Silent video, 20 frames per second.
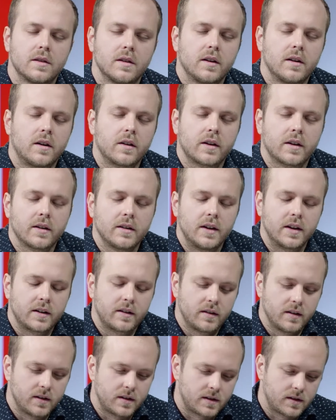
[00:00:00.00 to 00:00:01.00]
I'll
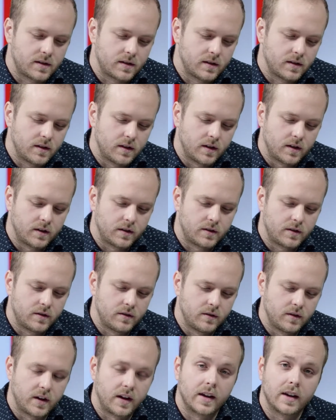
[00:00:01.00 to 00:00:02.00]
connect this
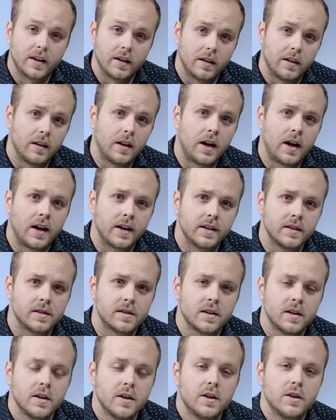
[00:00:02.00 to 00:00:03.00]
to that I get a lot is,